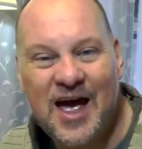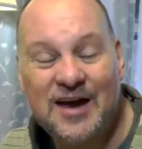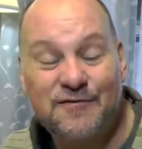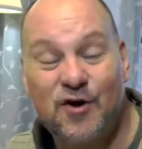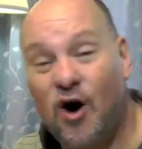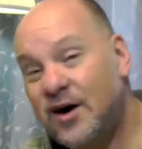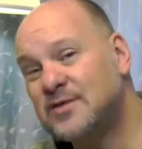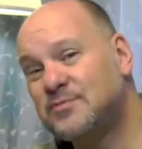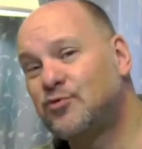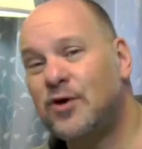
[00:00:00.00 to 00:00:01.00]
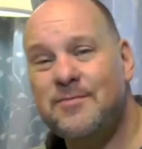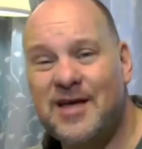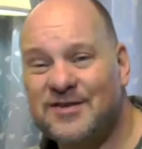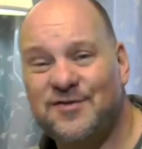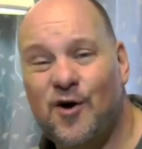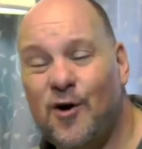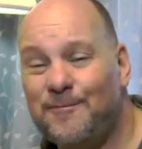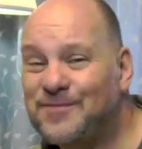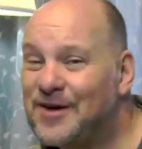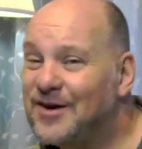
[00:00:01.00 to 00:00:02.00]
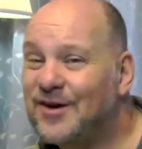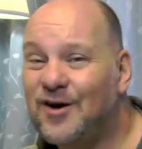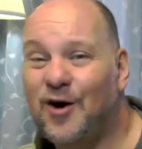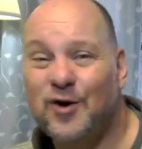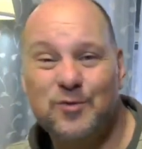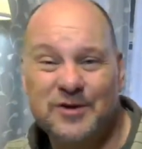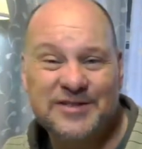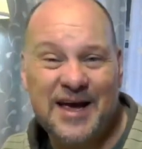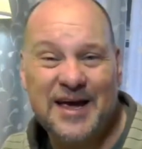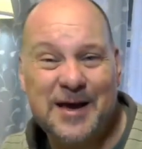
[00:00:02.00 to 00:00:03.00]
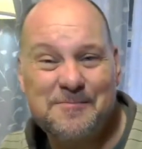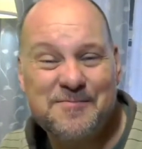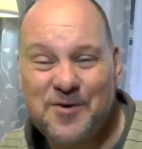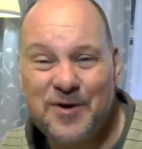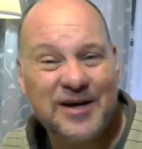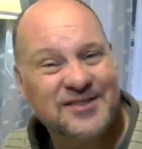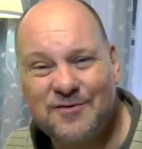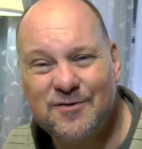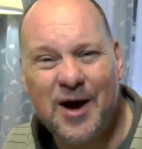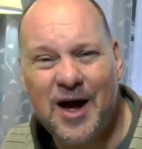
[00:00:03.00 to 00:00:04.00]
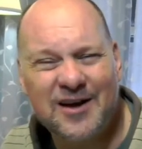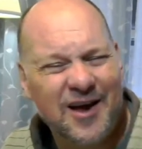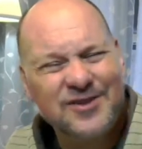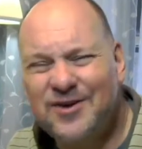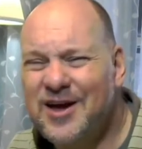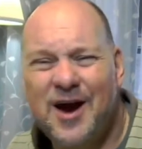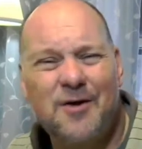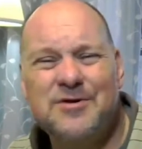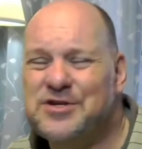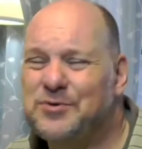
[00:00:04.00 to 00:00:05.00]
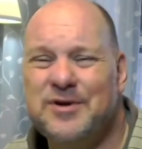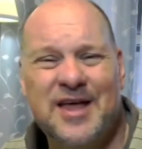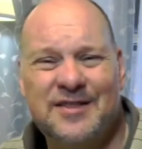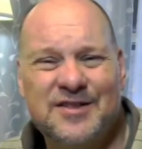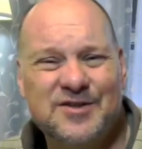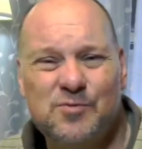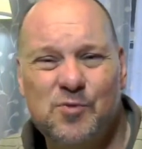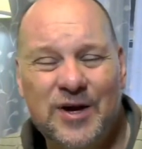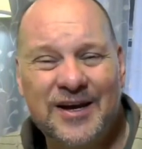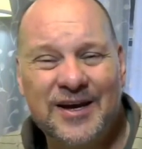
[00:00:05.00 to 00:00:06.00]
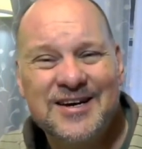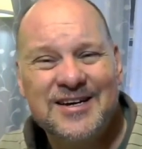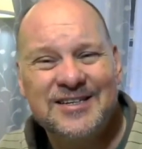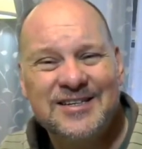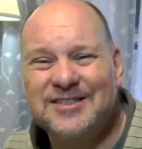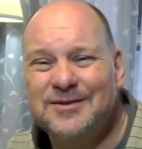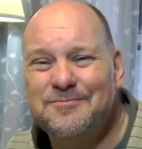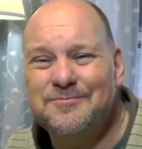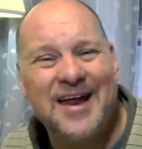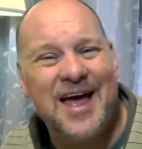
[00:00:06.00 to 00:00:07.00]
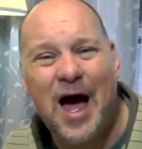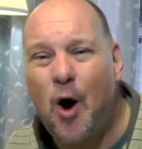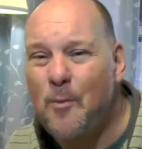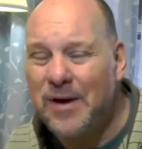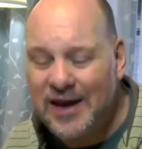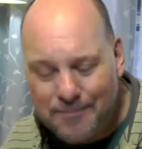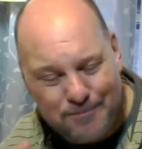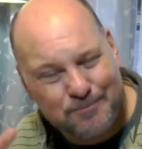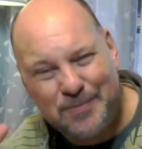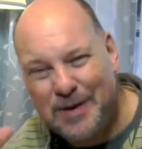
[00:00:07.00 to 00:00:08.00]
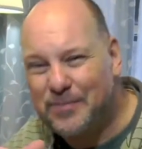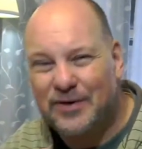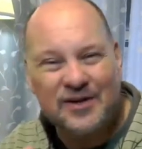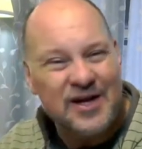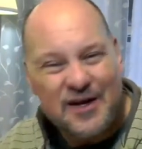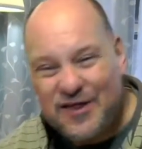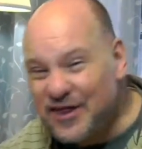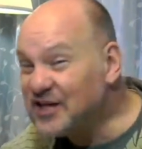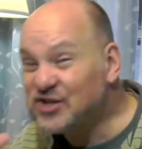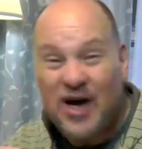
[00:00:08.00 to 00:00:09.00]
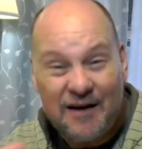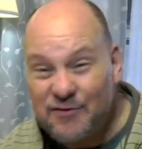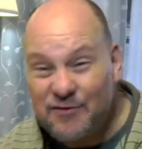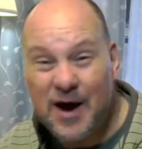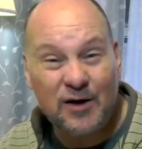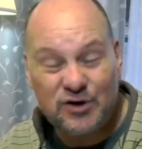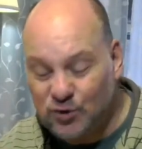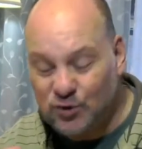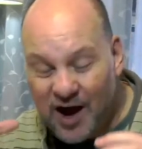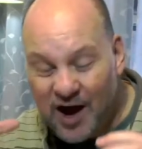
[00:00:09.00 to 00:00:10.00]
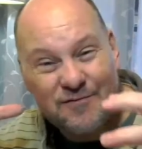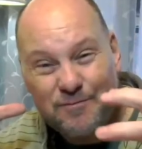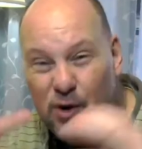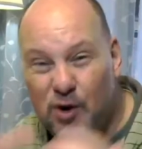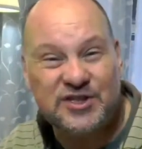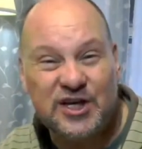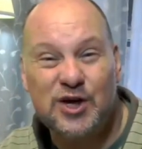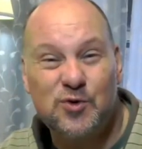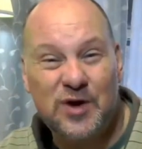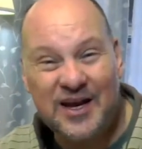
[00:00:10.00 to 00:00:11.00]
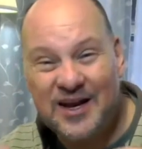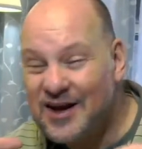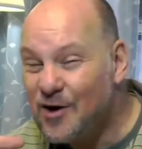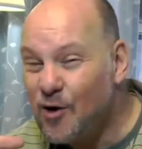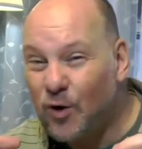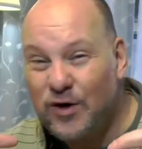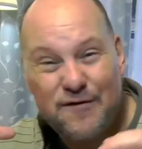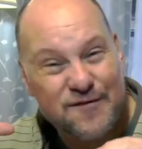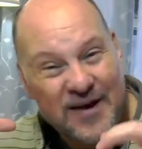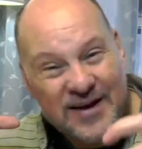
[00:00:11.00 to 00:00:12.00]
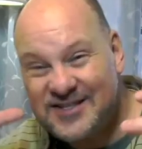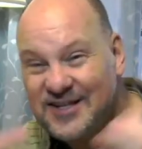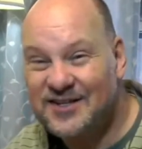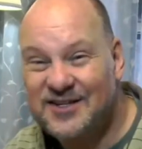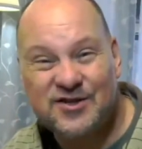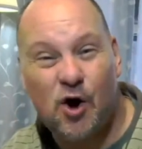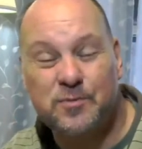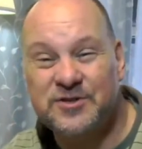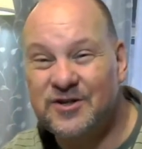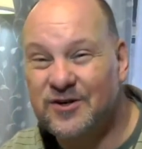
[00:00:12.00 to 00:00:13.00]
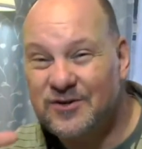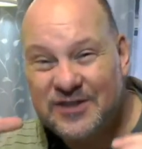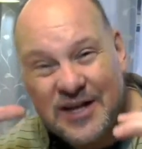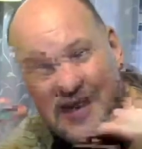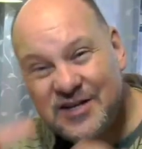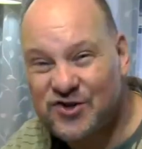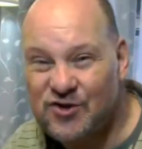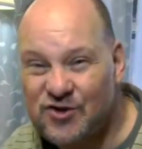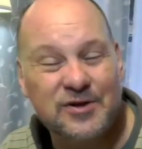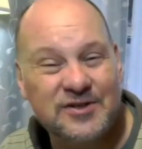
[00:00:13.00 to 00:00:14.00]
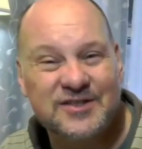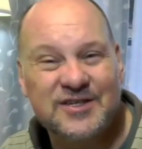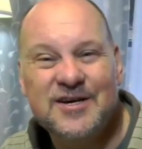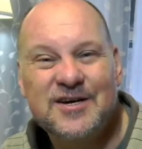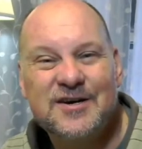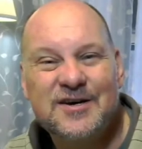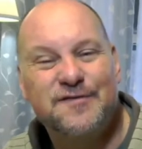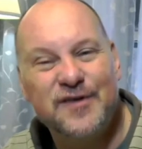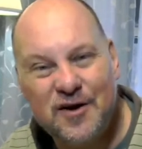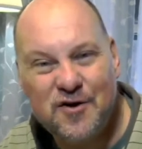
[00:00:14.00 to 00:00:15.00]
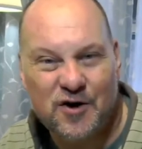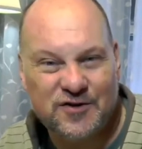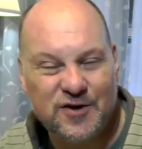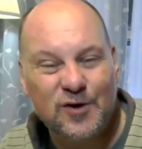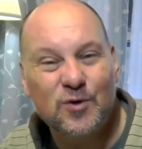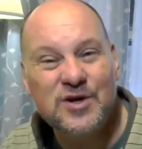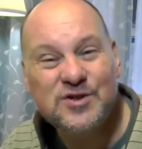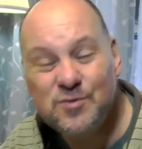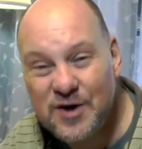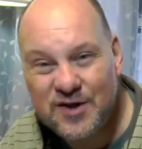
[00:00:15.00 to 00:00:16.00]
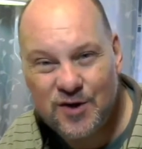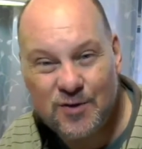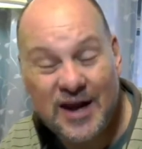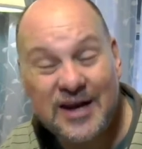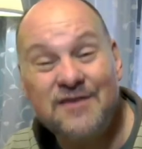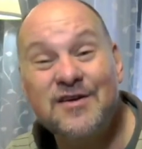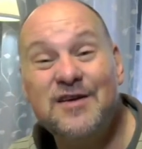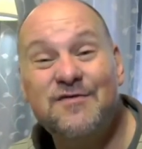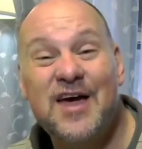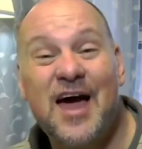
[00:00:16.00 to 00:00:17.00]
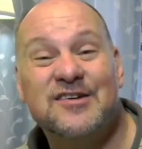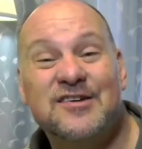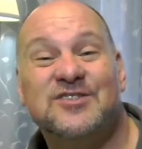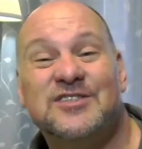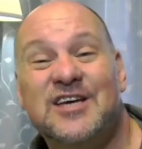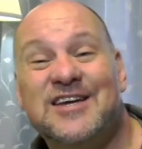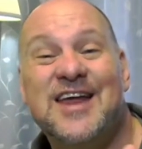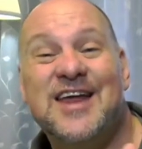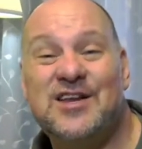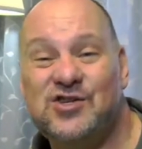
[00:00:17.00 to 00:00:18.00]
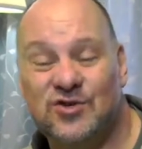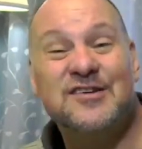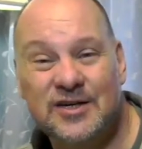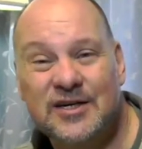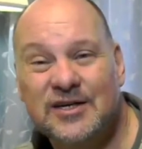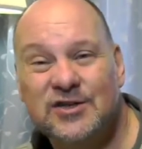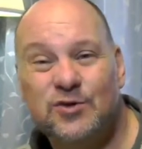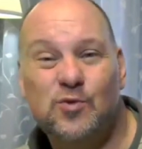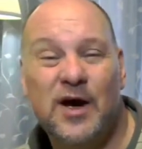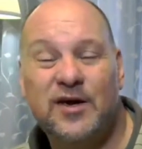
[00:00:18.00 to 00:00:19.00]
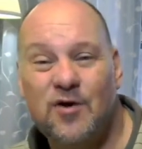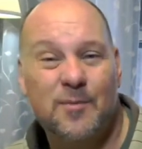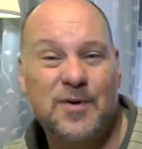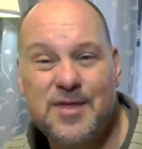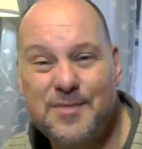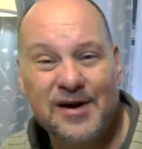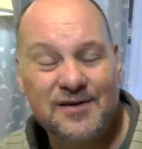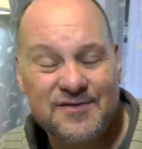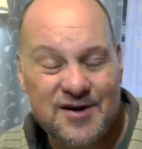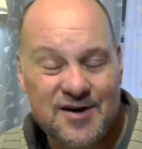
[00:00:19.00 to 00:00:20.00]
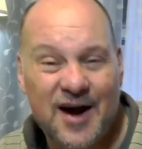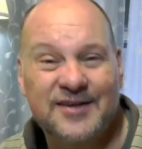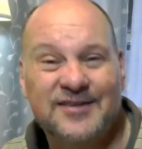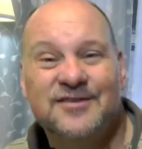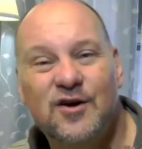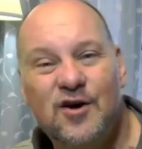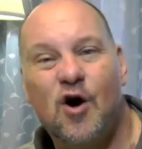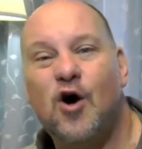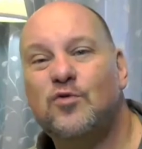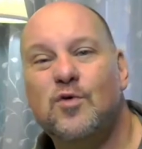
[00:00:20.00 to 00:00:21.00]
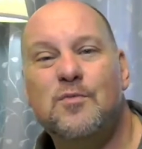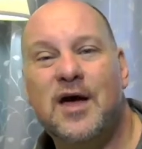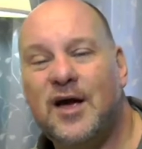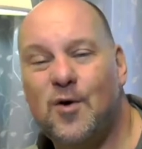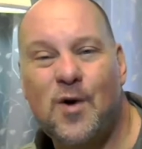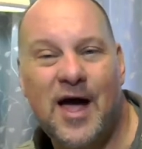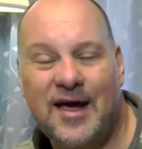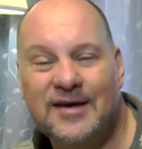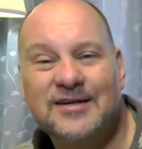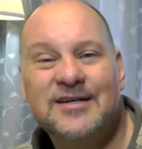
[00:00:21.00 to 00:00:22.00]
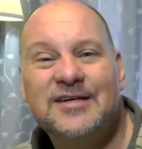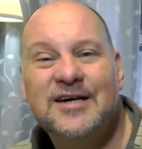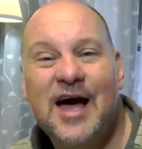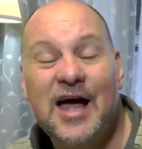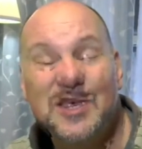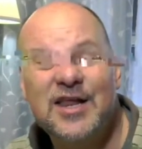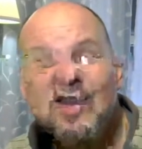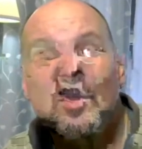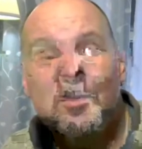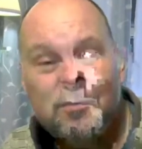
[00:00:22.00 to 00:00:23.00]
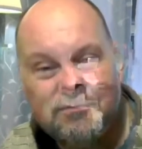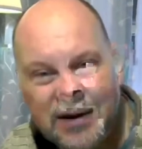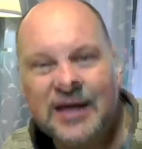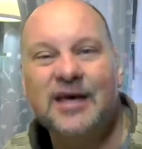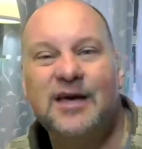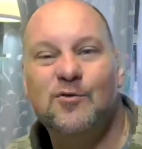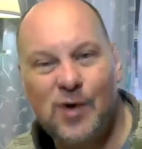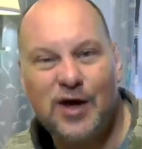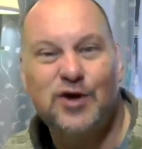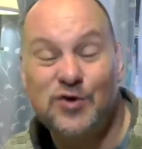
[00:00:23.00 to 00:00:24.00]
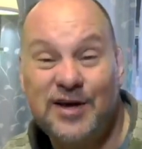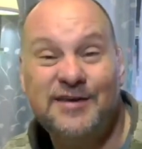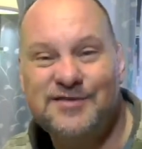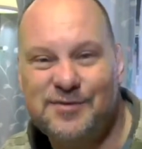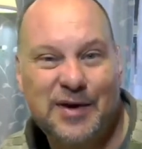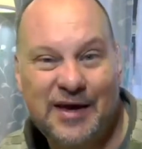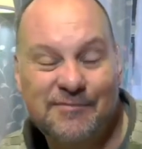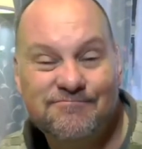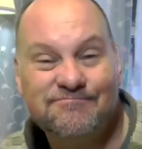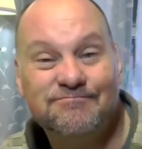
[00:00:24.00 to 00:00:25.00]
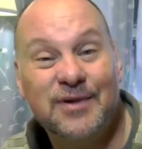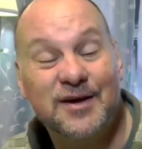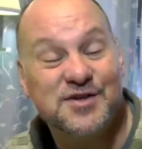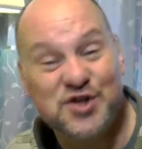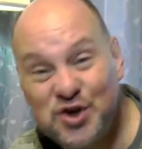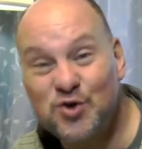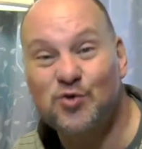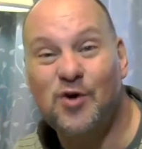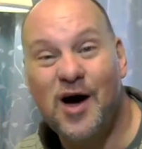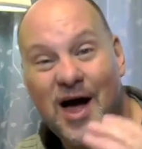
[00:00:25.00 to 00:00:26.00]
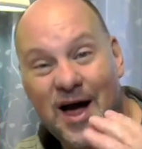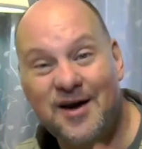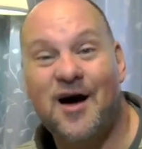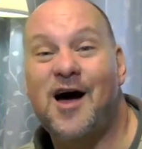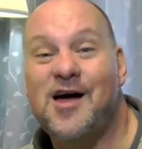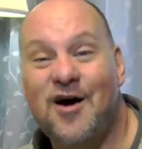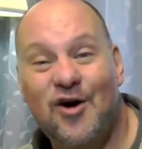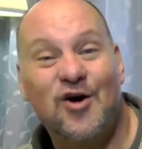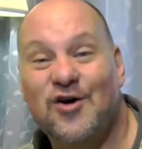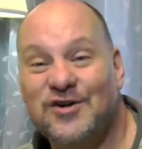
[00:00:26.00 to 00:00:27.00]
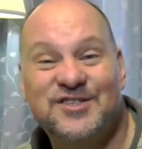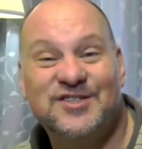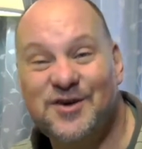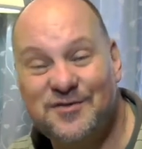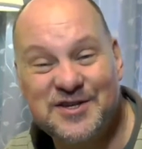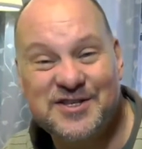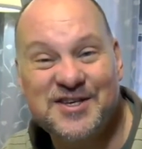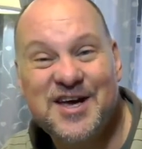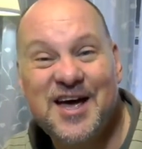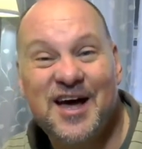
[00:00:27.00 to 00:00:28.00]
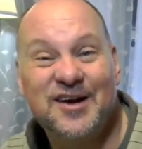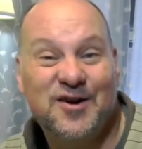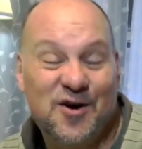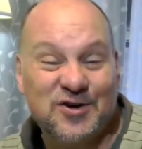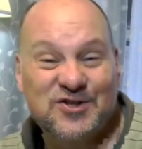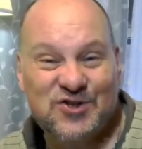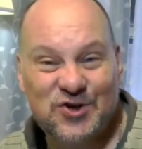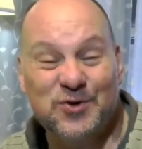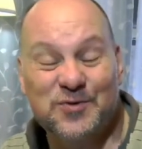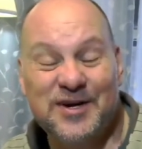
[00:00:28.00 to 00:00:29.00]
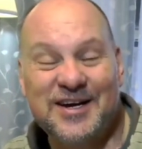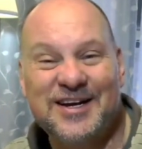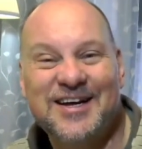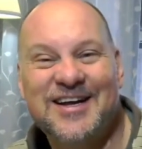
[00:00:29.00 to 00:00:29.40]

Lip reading: And if God has brought him thus far, God will take him the rest of the way. I'd like to encourage you with that this morning. Doesn't matter how many people, things you have around you, kind of boxing you in, or you're facing these obstacles and these troubles, fear not. The Lord is with you. And even if he has to send an angel to wake you up in the middle of the night, God will make a way and you will be where you need to be because you and I are God's servants and God's children.